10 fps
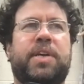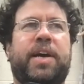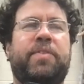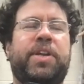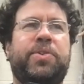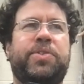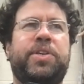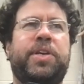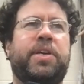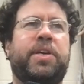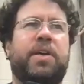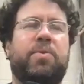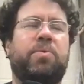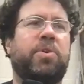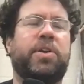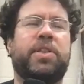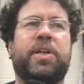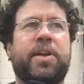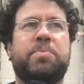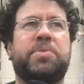I mean, you see work
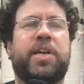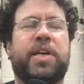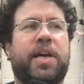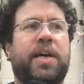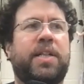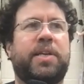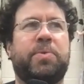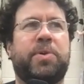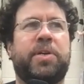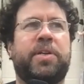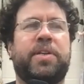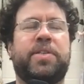that comes out of Hollywood and